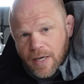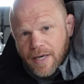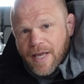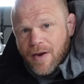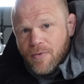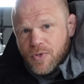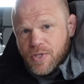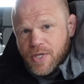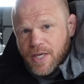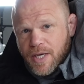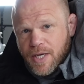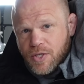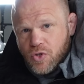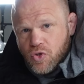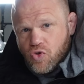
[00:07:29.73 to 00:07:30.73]
I guarantee
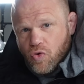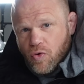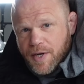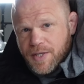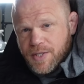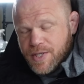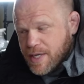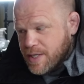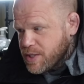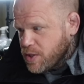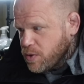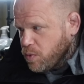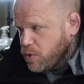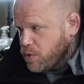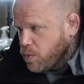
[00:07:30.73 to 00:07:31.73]
it isn't tried and
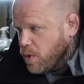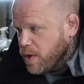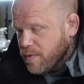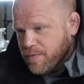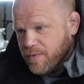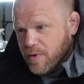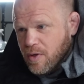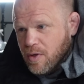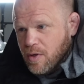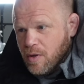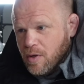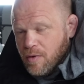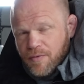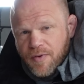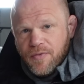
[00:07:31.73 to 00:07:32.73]
tested with
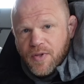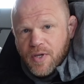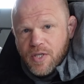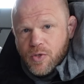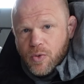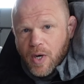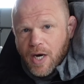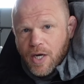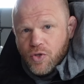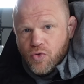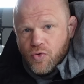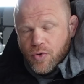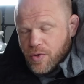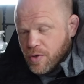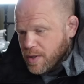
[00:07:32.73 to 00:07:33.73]
50 to
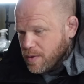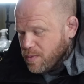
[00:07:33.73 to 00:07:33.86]
100.